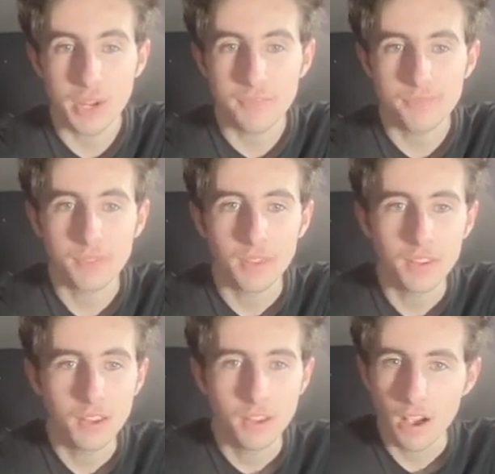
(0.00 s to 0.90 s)
it.
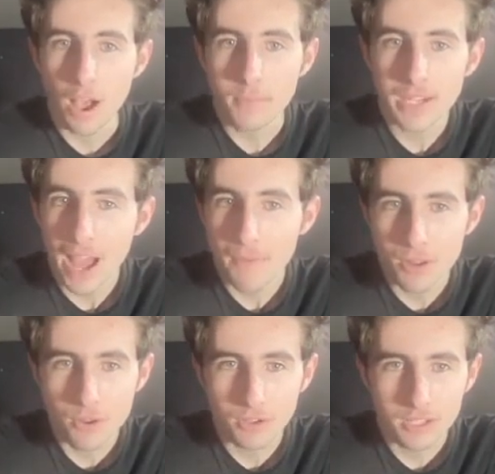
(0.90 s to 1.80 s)
I'm going to have a
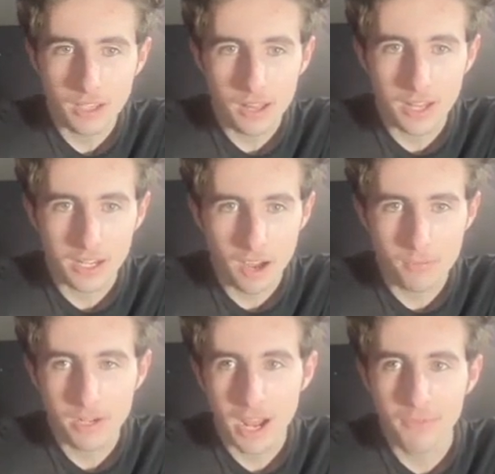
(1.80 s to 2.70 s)
look, like,
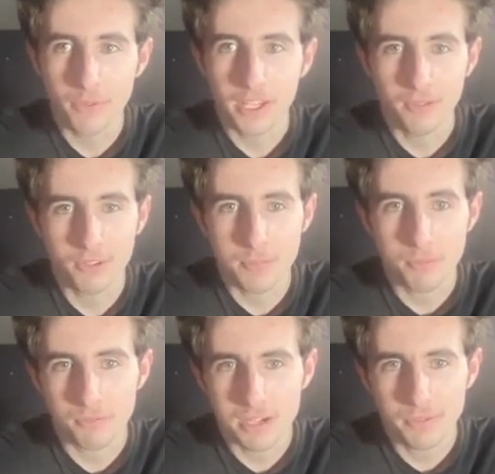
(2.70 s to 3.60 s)
I'm going to have like a really
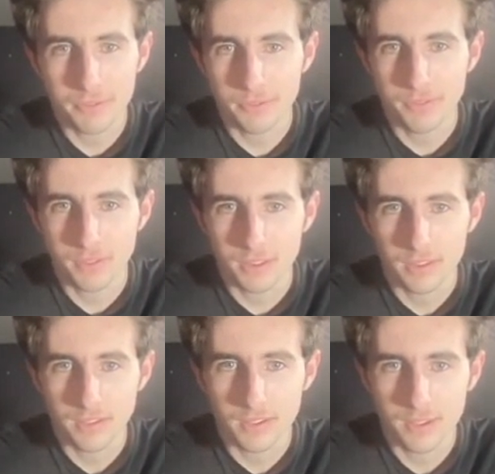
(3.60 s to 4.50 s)
brief,
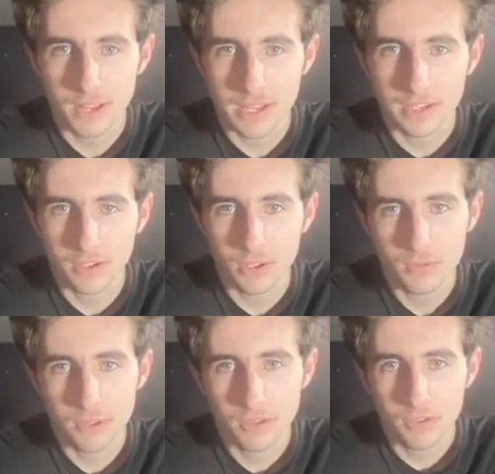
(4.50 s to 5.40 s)
like,
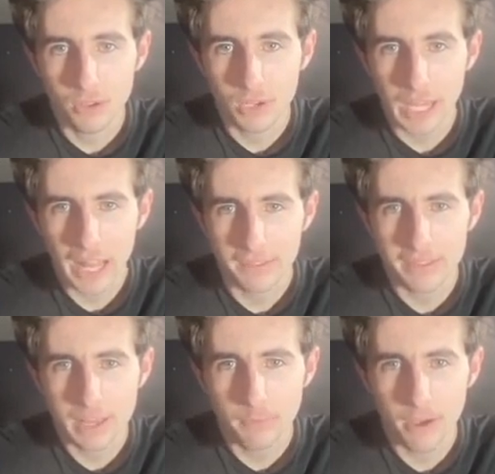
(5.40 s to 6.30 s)
look and
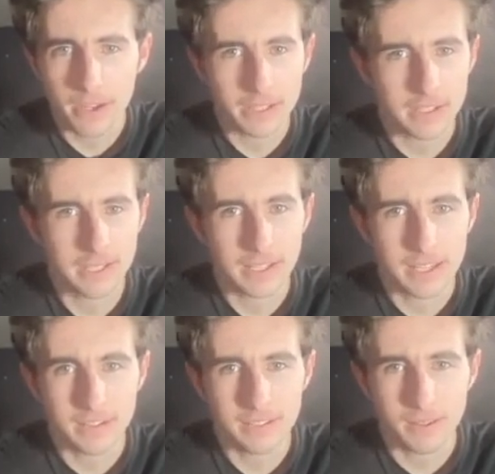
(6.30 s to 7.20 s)
see if I can
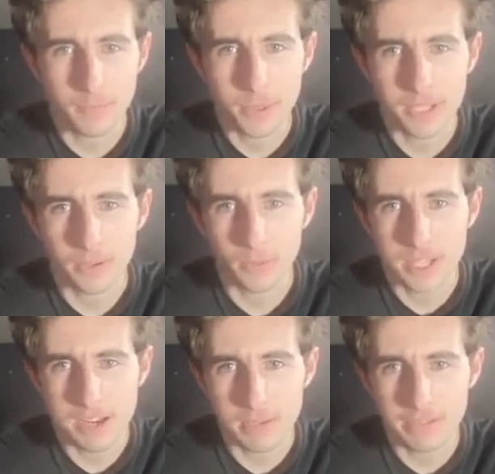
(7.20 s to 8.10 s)
click something that would
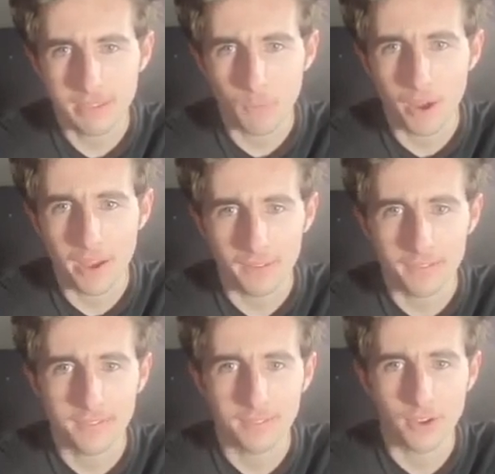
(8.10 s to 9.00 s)
take me somewhere
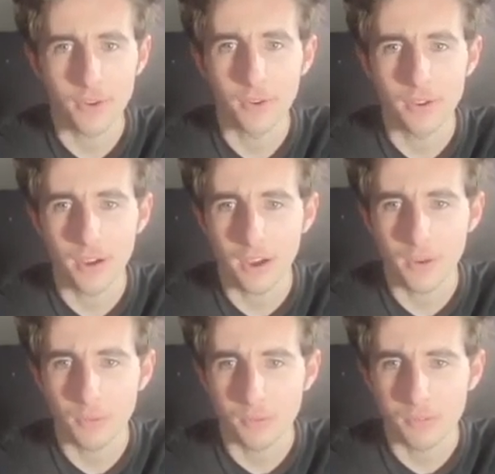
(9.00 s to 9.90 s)
else. So I
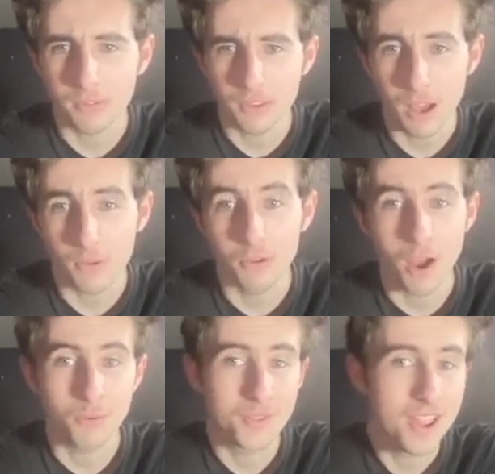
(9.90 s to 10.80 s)
will, I'll,
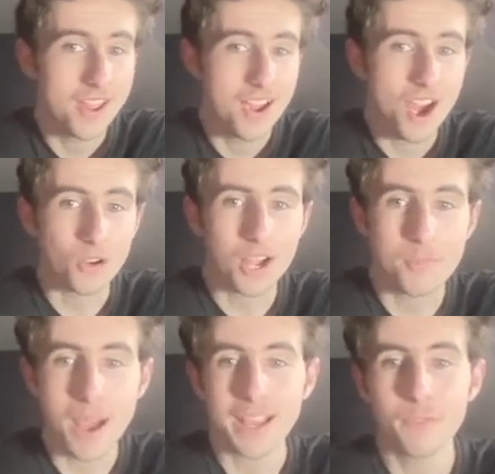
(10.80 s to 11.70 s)
I'll, I'll
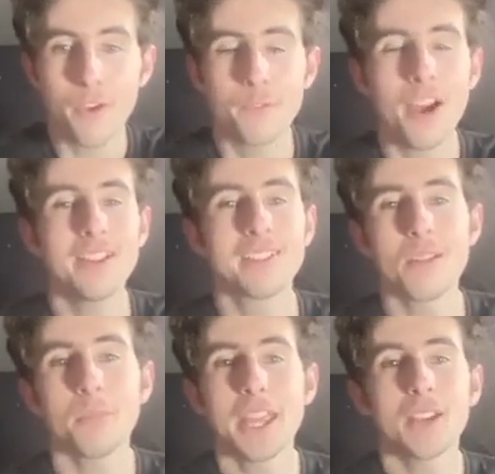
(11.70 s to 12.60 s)
come back if I find
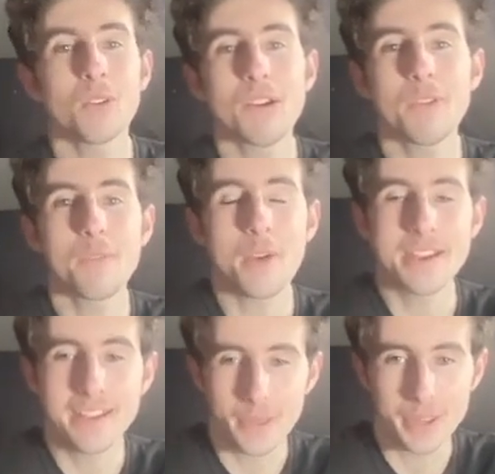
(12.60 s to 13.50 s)
something or if I
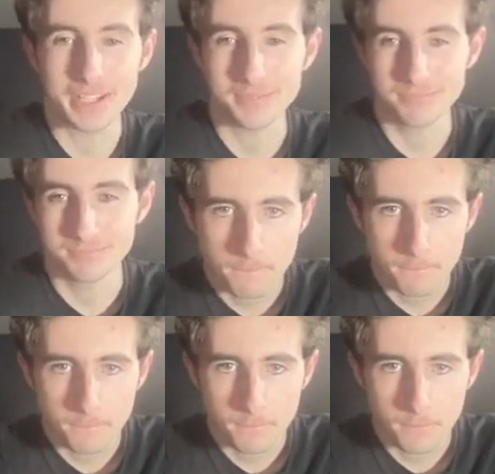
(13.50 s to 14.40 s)
find nothing.
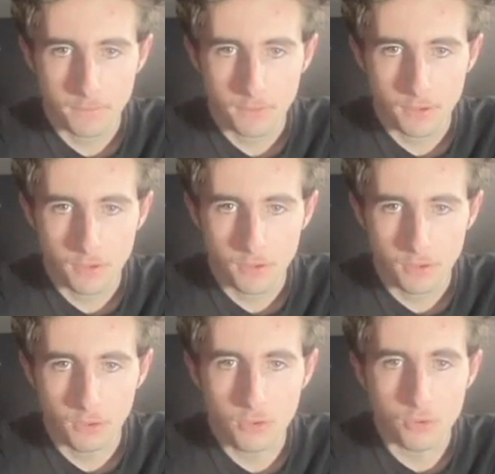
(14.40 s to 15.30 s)

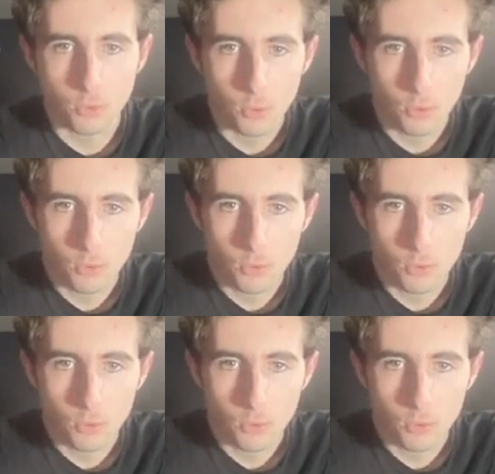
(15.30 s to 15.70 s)
Ooh.